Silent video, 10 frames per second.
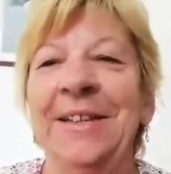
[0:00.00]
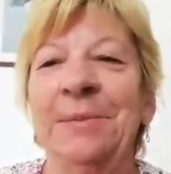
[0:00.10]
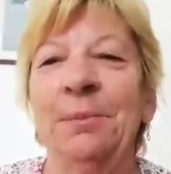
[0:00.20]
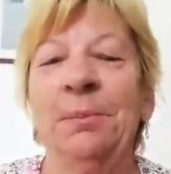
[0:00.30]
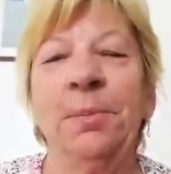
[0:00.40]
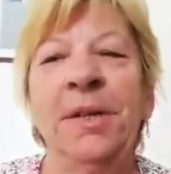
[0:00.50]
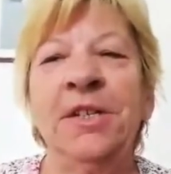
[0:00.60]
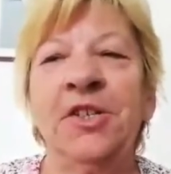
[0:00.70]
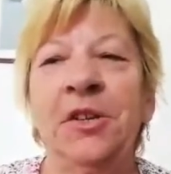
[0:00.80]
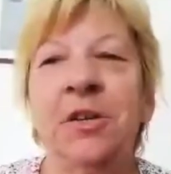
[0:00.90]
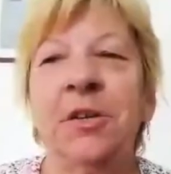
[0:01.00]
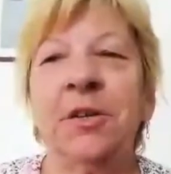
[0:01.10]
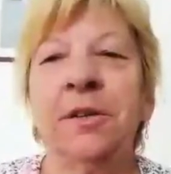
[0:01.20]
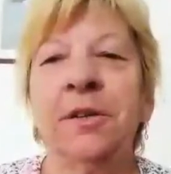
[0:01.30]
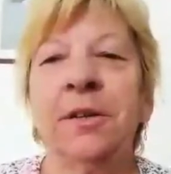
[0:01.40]
that pleasure
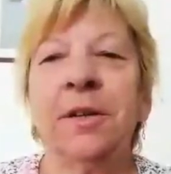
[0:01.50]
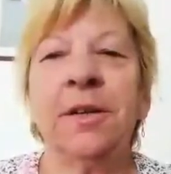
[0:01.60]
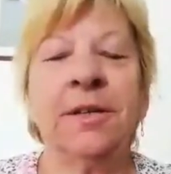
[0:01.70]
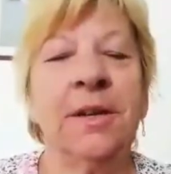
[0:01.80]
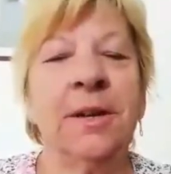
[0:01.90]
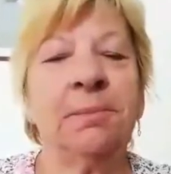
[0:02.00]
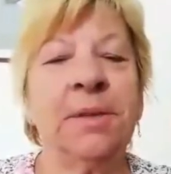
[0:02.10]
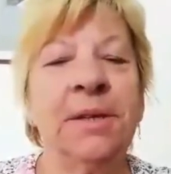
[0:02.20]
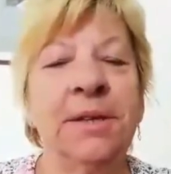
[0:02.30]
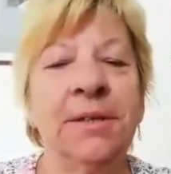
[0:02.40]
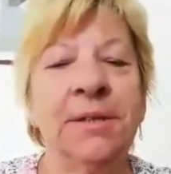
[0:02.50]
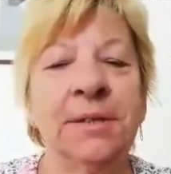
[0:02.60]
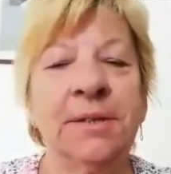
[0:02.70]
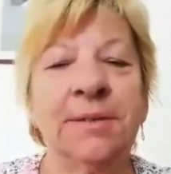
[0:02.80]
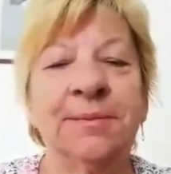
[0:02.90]
and happiness.